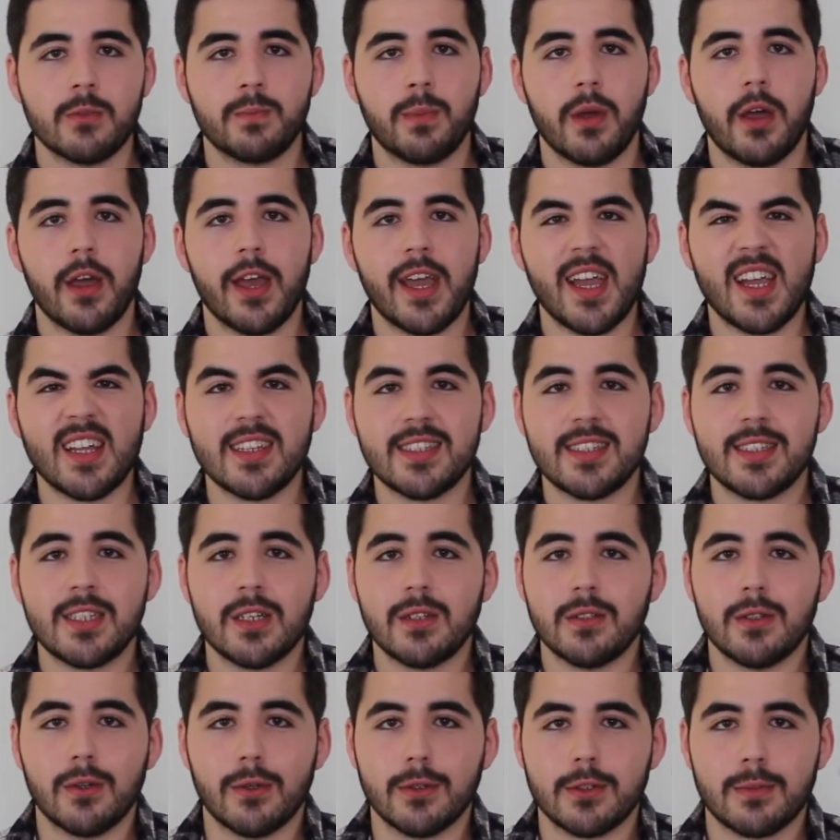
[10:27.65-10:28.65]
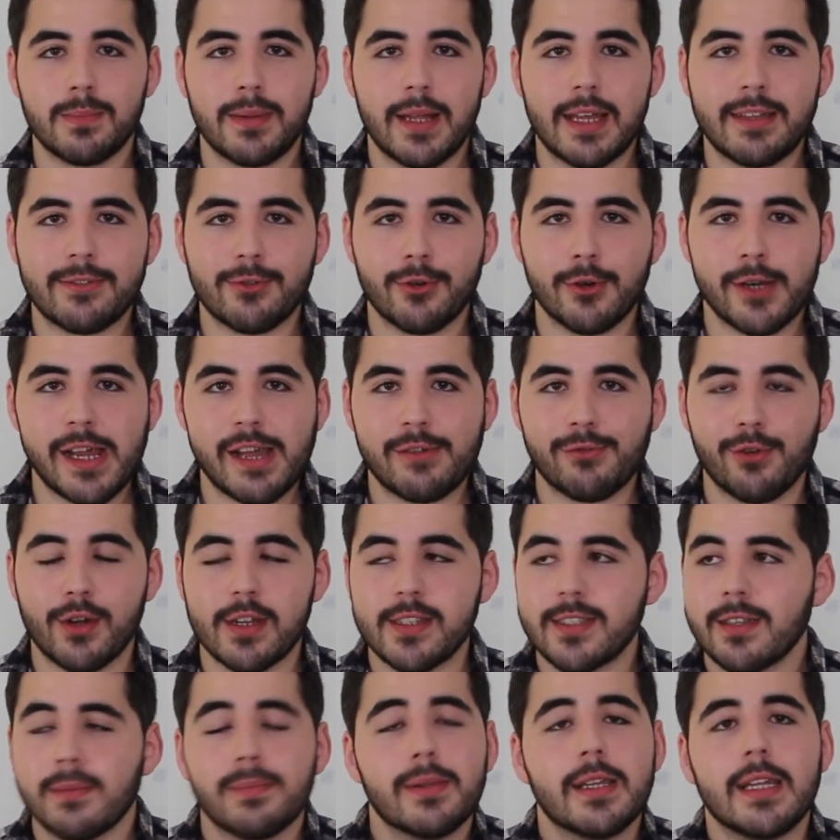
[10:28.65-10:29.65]
but it's still all to play for, and F1
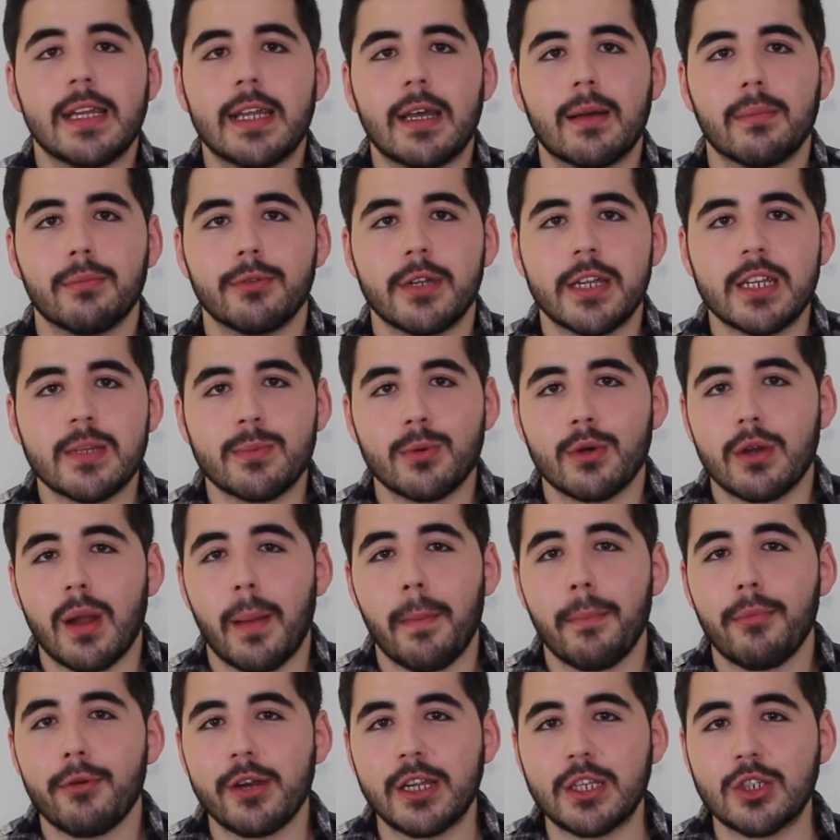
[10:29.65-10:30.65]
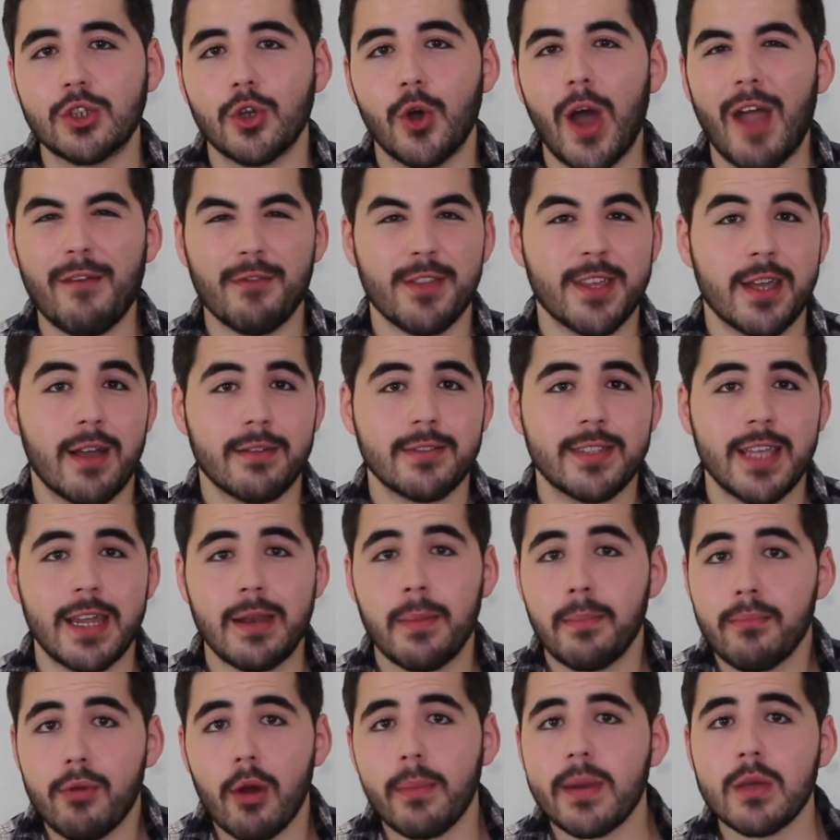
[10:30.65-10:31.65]
is completely unpredictable, and I'm pretty sure everything I've
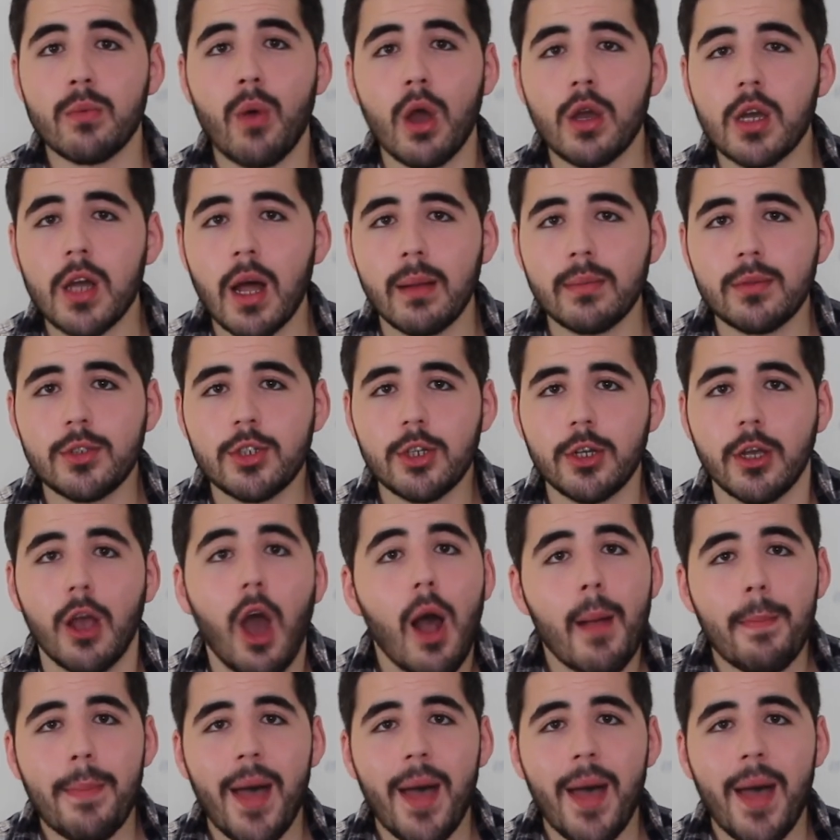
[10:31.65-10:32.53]
said probably won't come true.